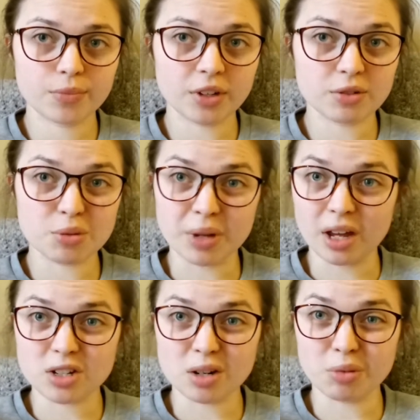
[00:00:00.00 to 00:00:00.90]
I've just been
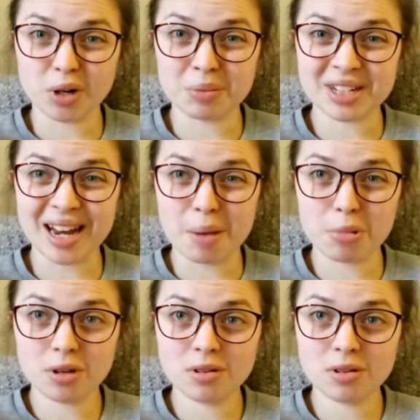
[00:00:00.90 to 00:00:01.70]
catching up on I'm a Celeb.